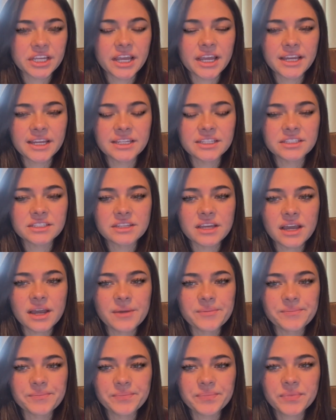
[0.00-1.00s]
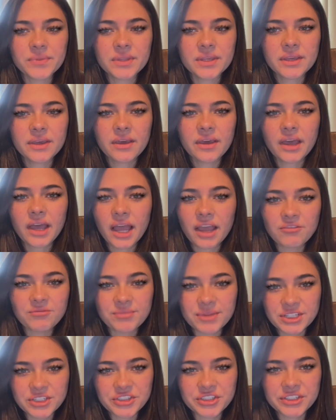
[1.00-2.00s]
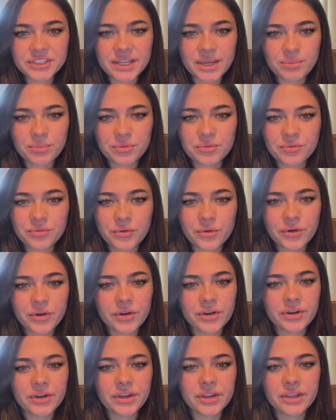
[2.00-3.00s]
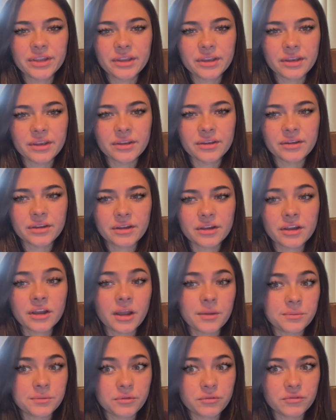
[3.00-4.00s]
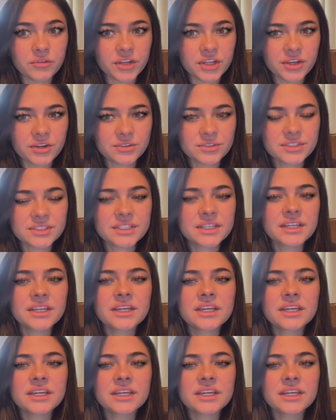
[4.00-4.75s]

and I've mentioned that before in a couple of videos.